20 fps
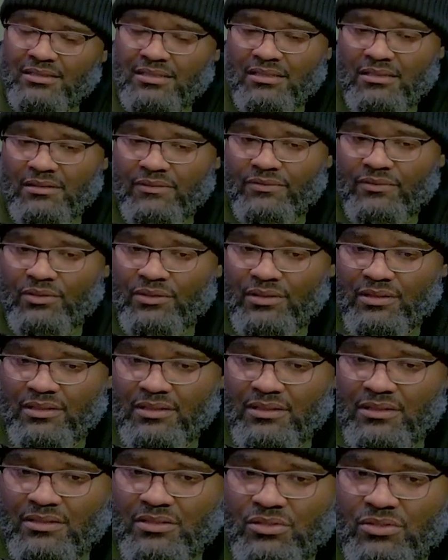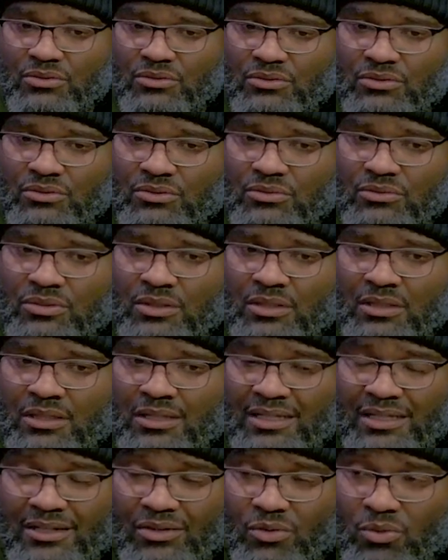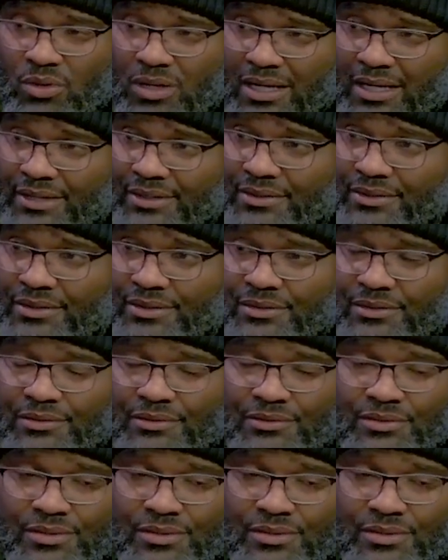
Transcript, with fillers: therefore, then to inquire,